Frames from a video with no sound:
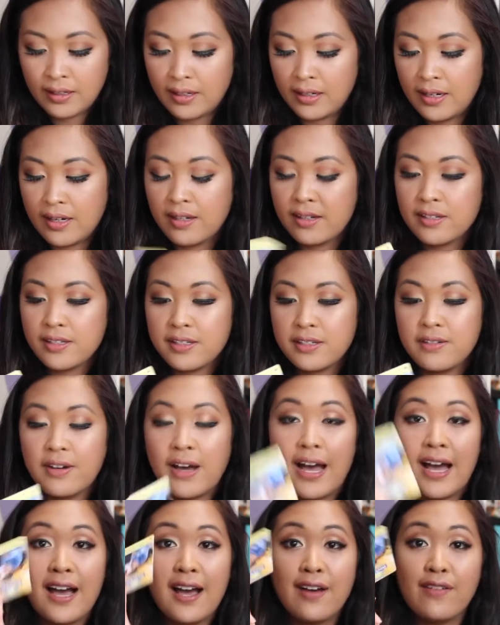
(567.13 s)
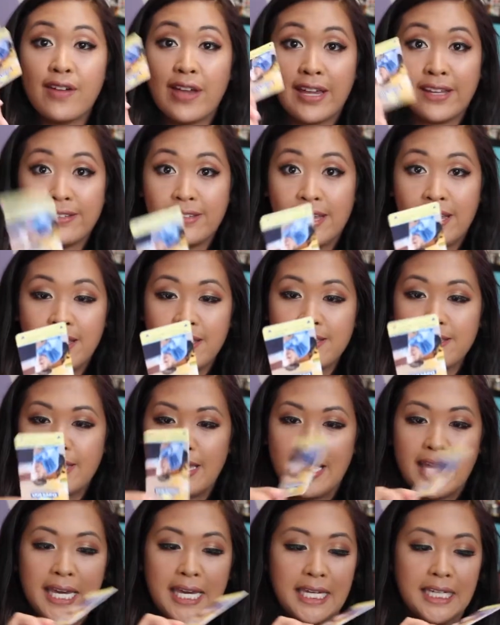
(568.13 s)
I also have a Days
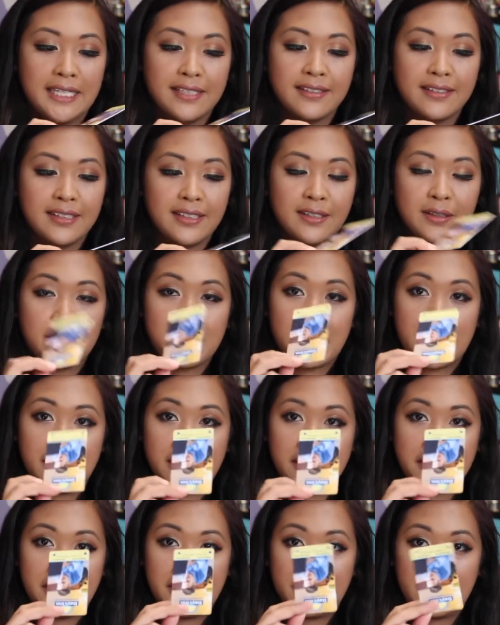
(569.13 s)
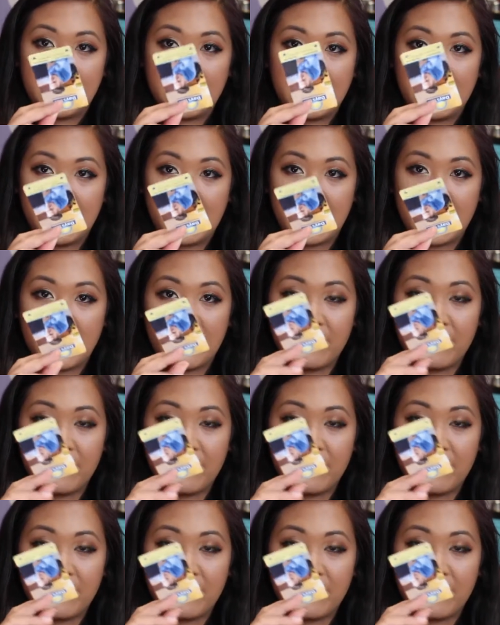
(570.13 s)
Inn hotel key in here.